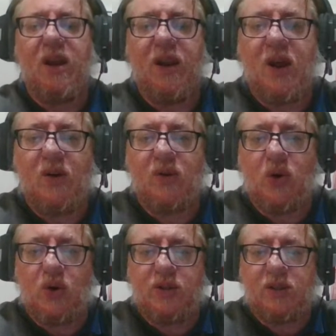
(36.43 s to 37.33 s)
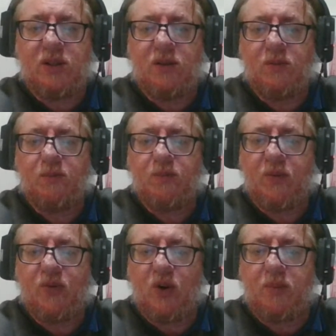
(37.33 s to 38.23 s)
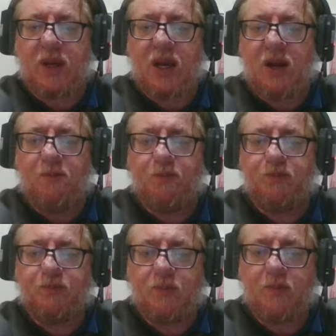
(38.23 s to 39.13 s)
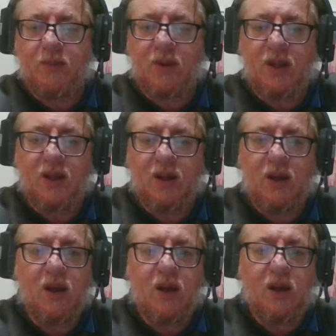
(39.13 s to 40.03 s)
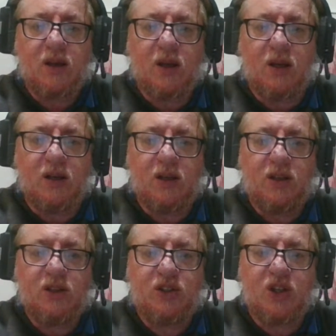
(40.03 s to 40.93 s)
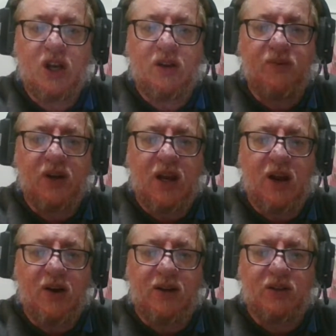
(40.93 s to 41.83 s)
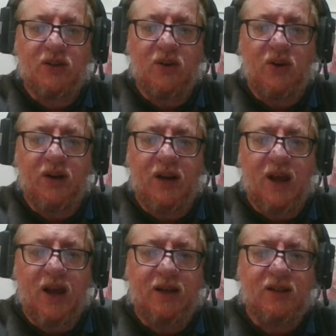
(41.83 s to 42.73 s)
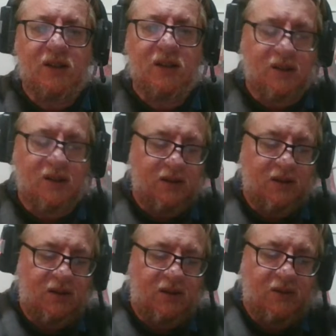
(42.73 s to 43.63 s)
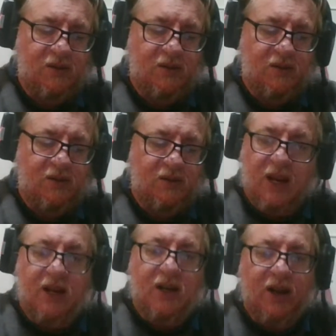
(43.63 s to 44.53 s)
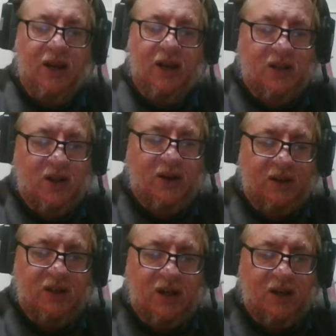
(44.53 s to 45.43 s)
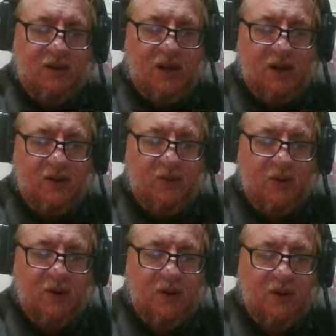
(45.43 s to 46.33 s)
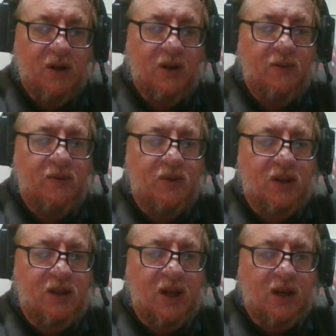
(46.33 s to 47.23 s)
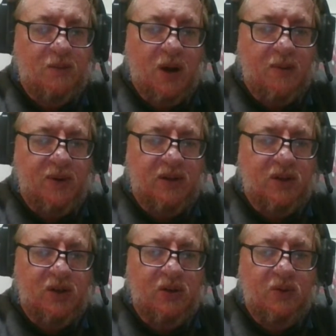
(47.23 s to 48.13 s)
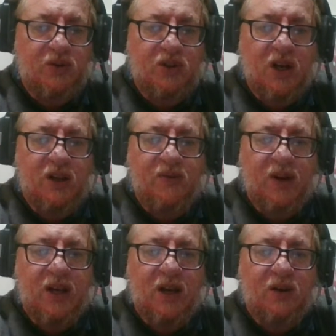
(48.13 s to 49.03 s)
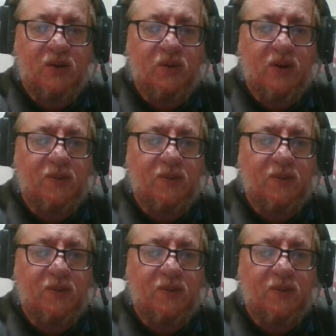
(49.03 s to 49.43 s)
Now, of course, before I begin, I'm going to share the video out on X. Share the link on X, sorry. So take a moment to share the video.